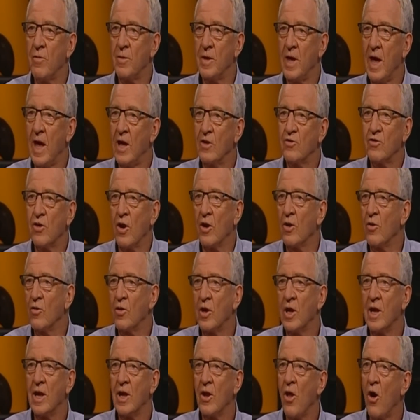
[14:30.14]
the outside
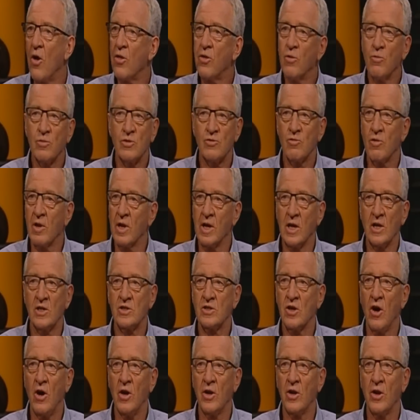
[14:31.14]
looking in, I thought was really
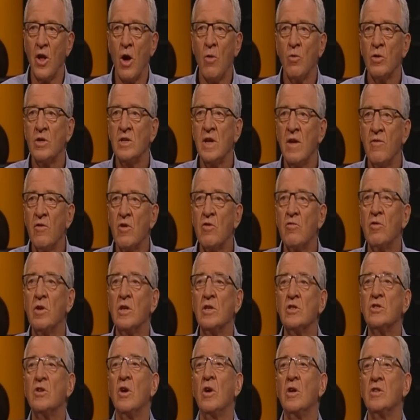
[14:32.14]
excited. I would never
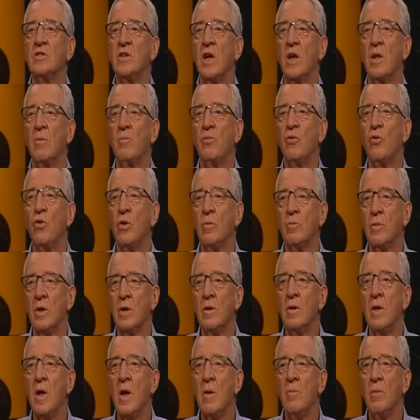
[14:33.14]
criticise that appointment
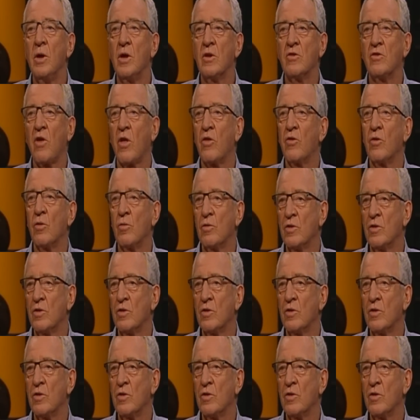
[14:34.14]
because I thought it